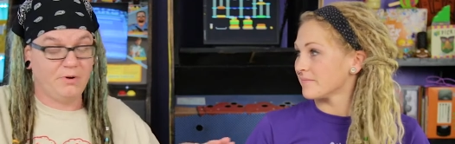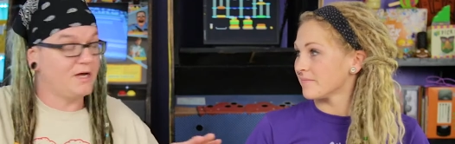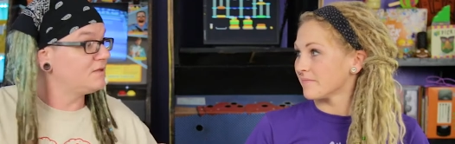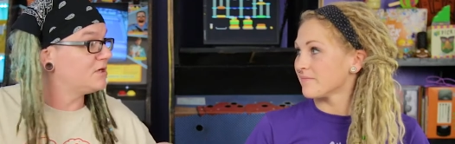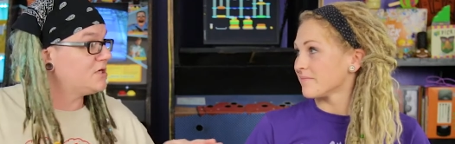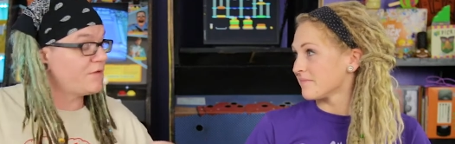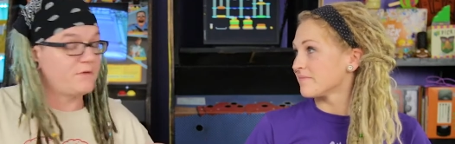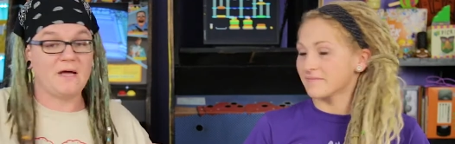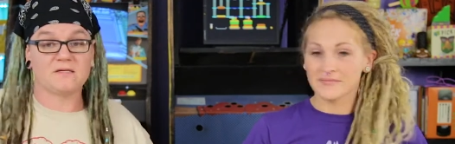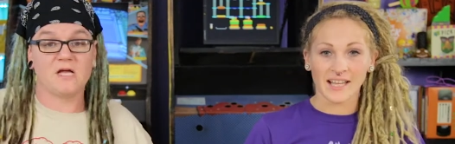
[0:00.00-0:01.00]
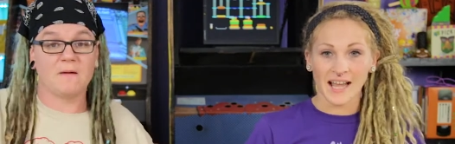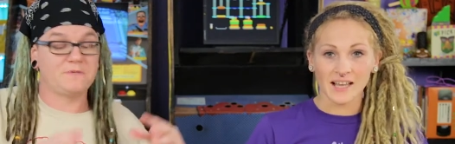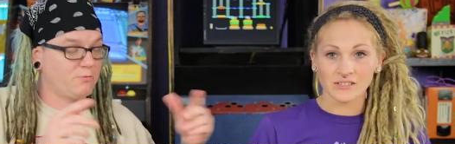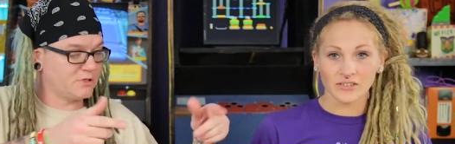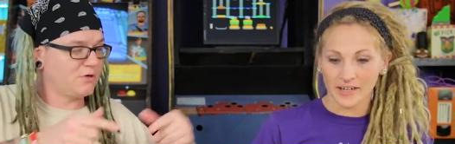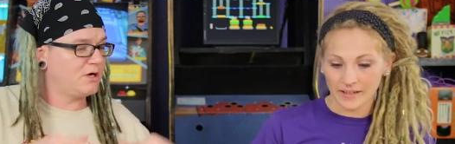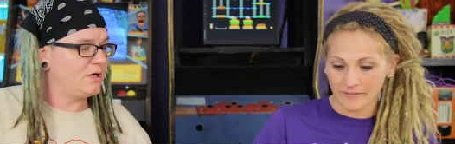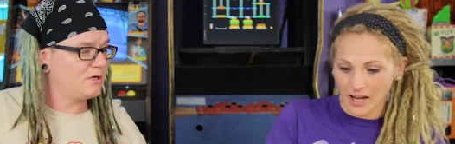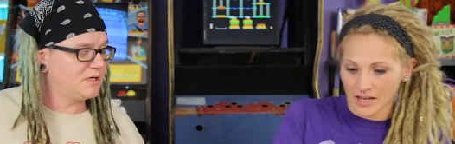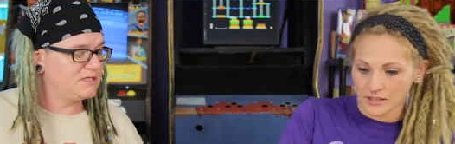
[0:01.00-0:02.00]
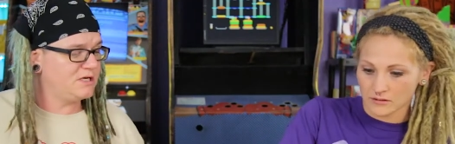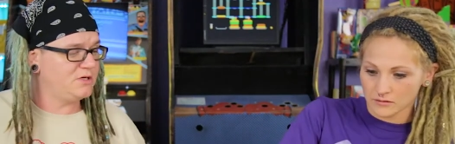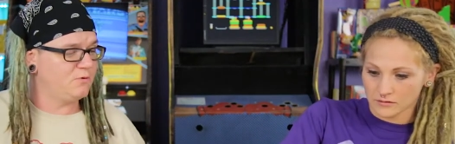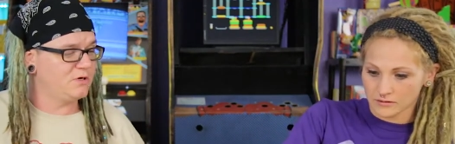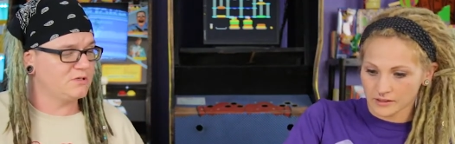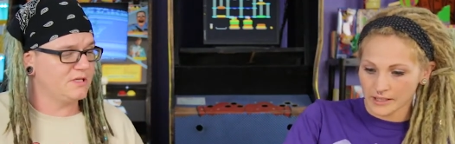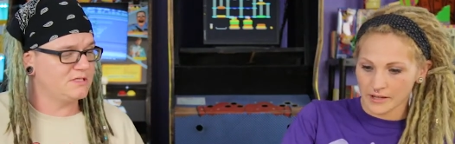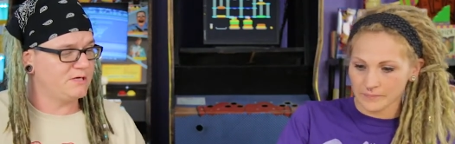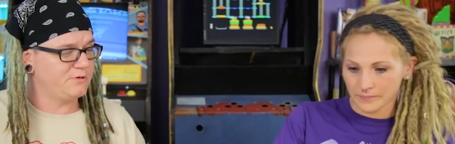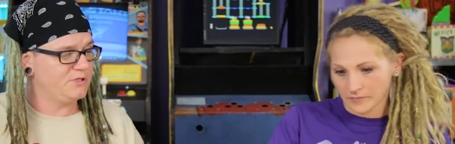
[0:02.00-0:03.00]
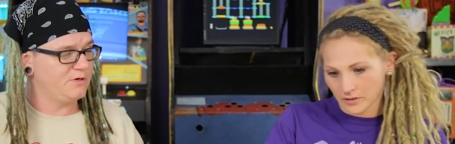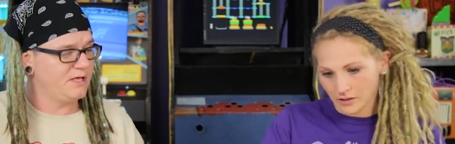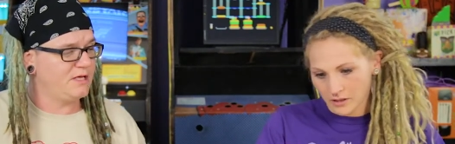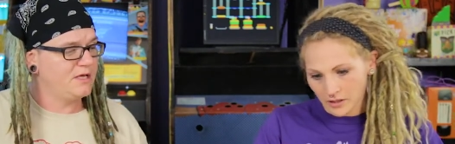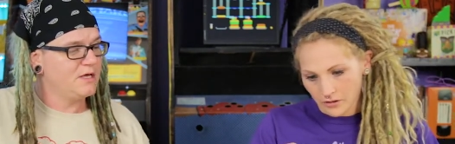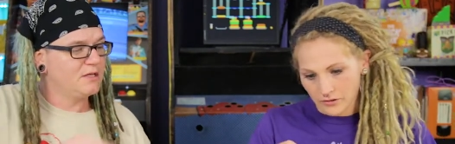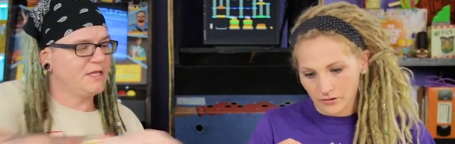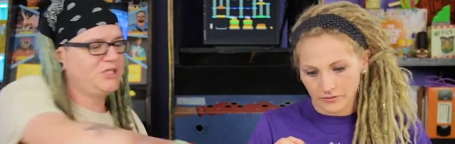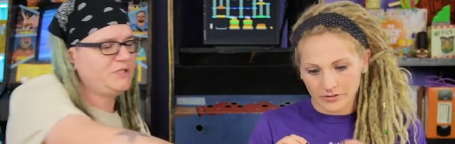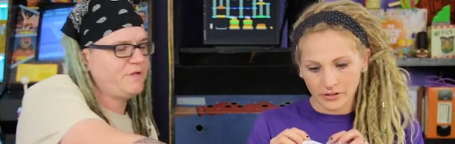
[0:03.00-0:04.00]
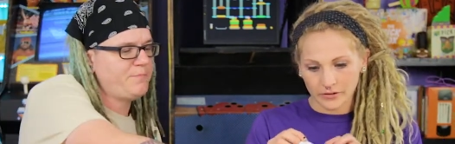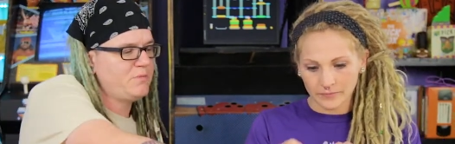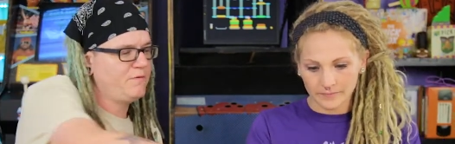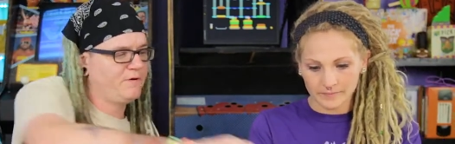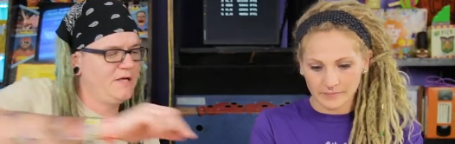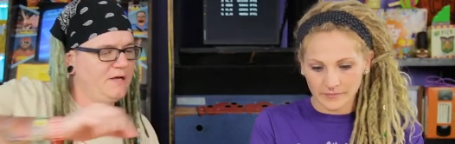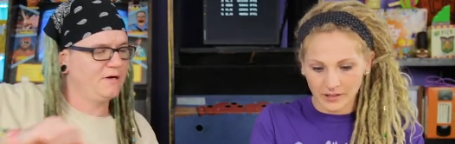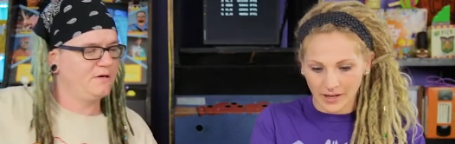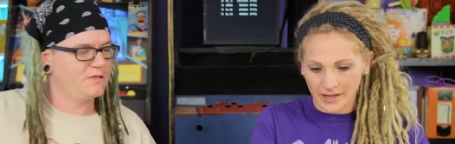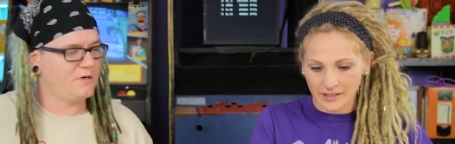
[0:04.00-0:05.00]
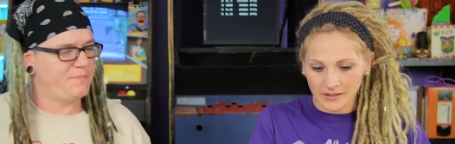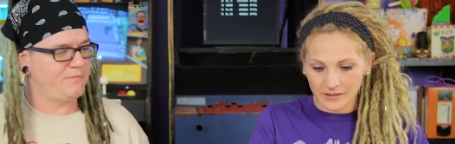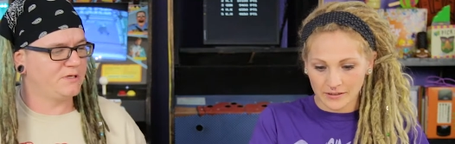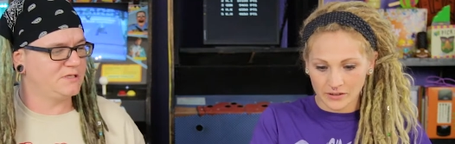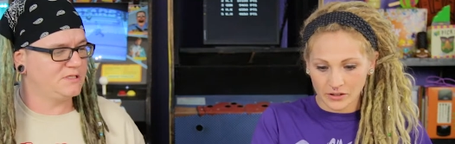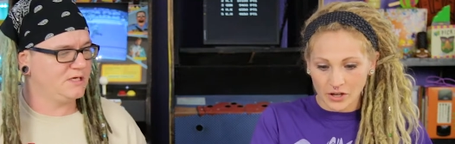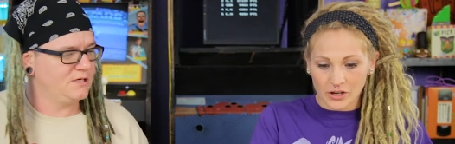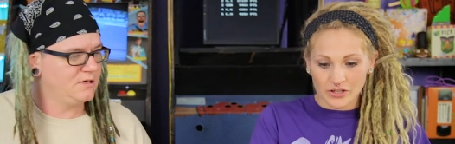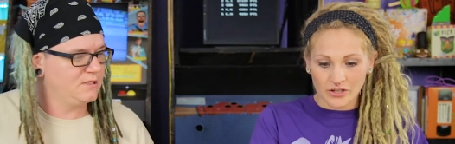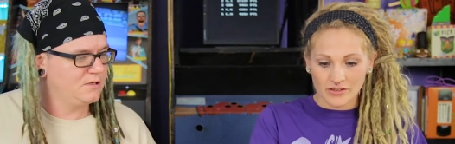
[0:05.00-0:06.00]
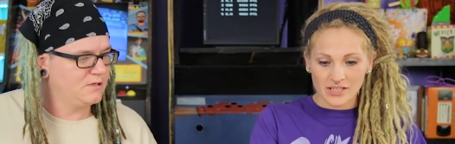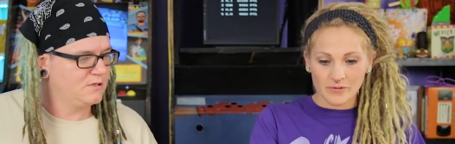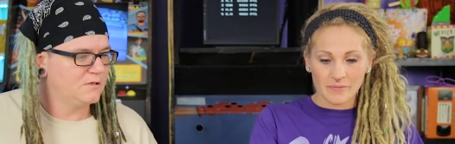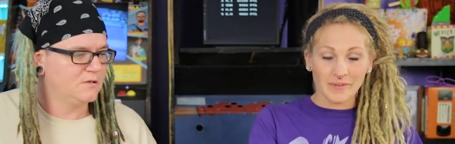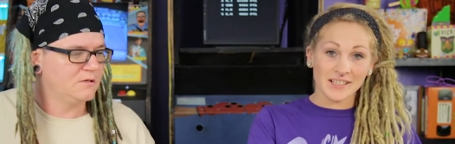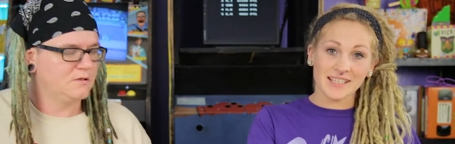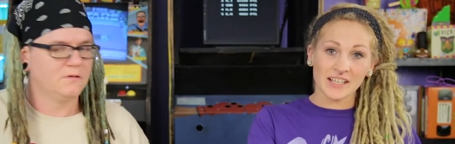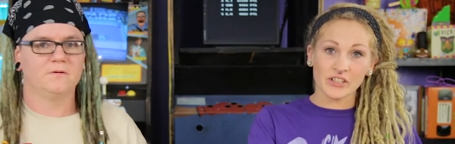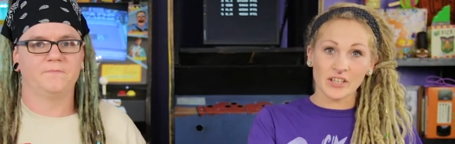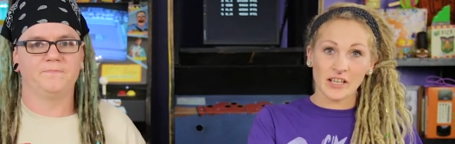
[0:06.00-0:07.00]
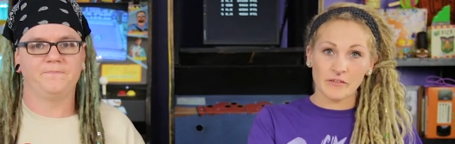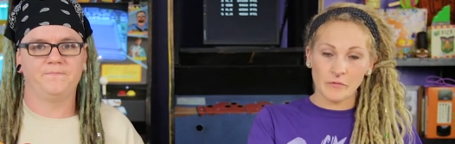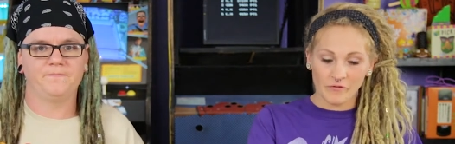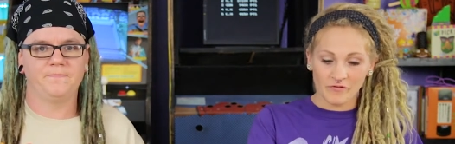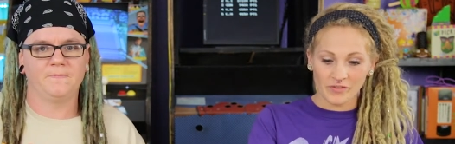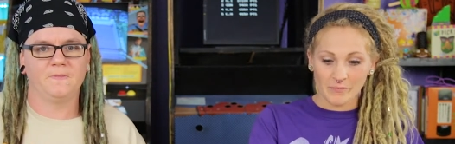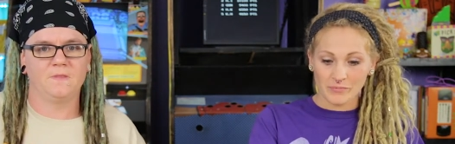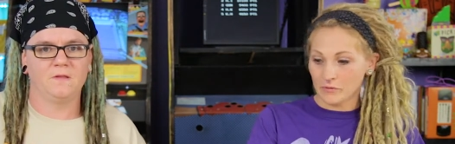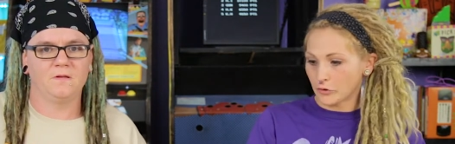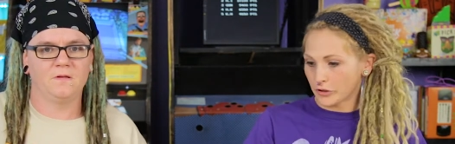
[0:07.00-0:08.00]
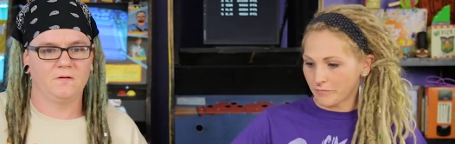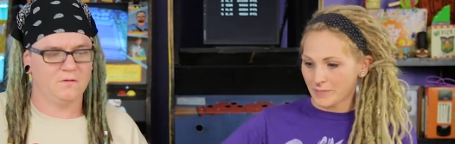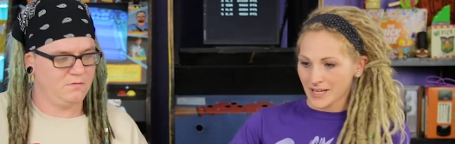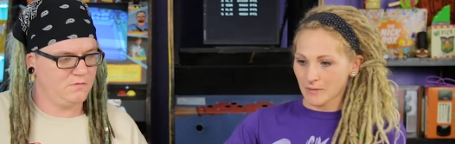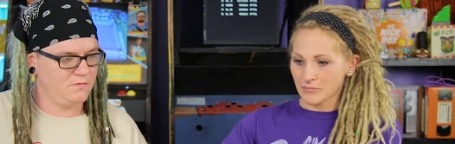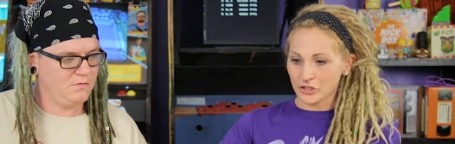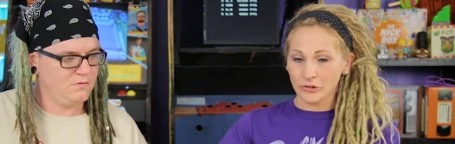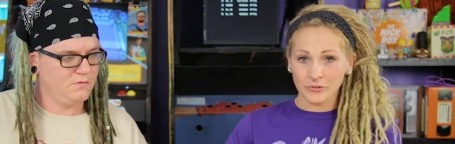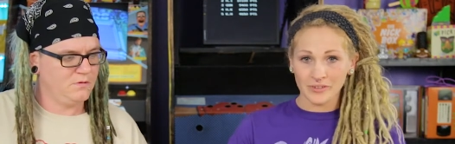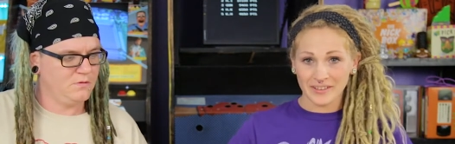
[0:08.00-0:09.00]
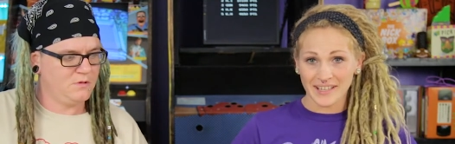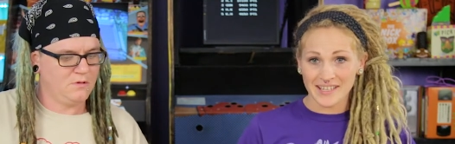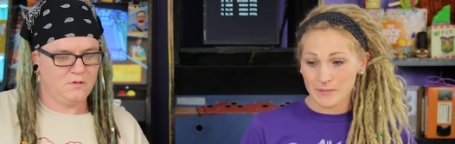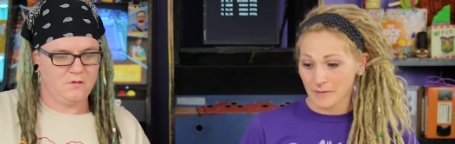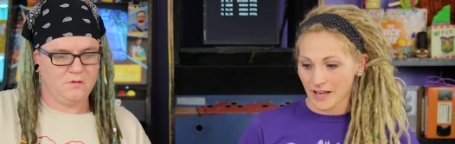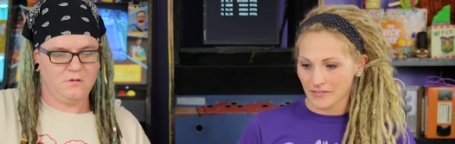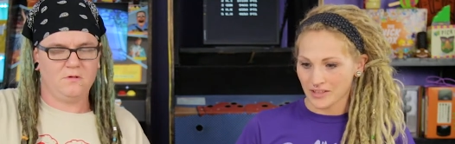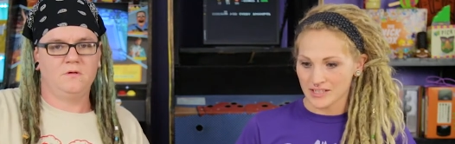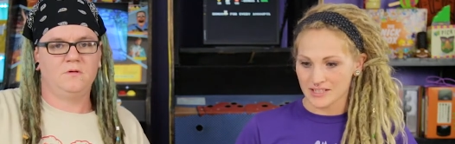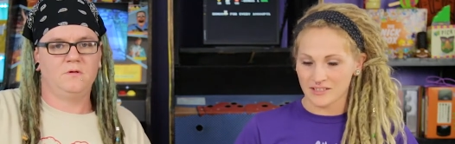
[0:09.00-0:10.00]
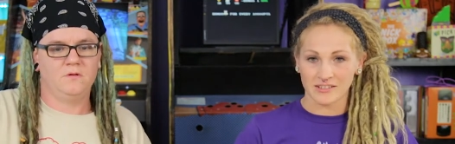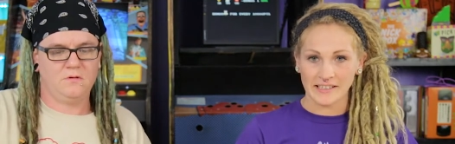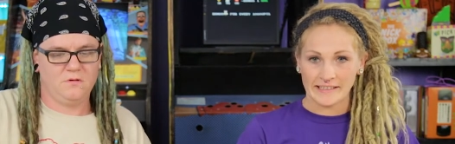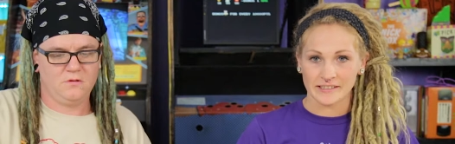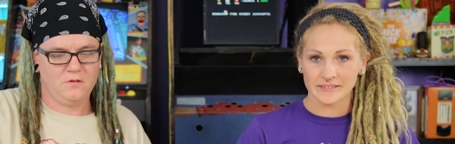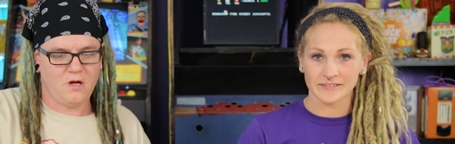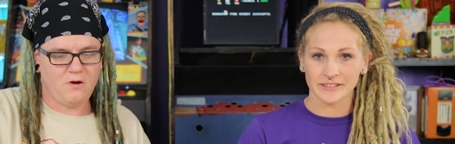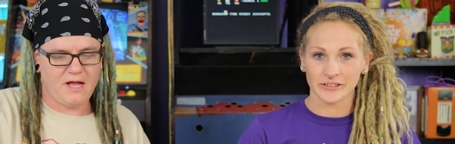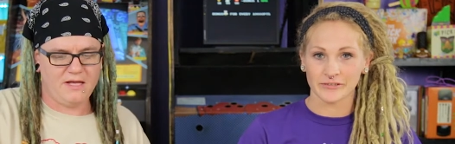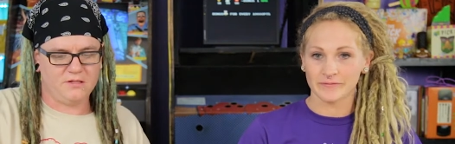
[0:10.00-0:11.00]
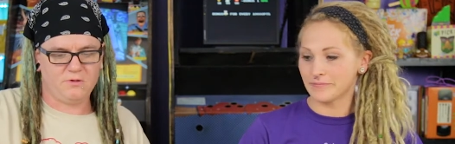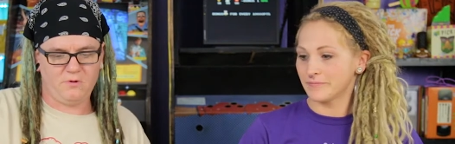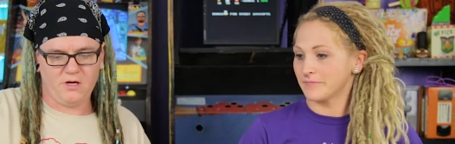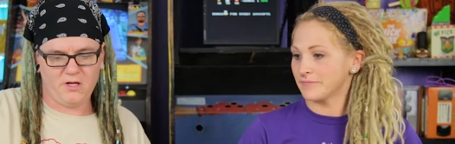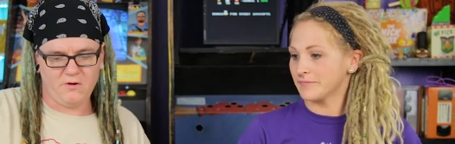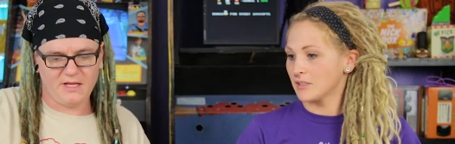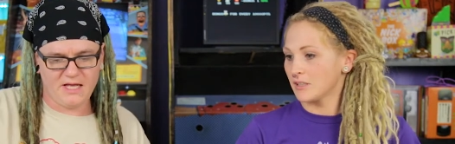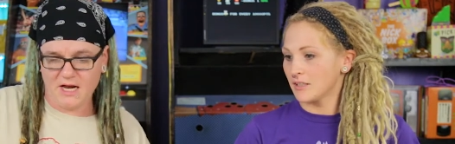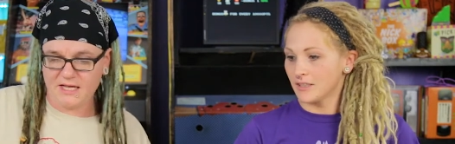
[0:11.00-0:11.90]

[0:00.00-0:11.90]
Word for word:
Speaker 1: but there's nothing messed up. Yeah, so we're just gonna continue on, so yep. let's see what you get. Ooh, let's just so, flip them over here okay. so that people can see.
Speaker 2: So this one means that you can flip or pick up two things, but everything's still clean. All so. right,
Speaker 1: so we're gonna go again.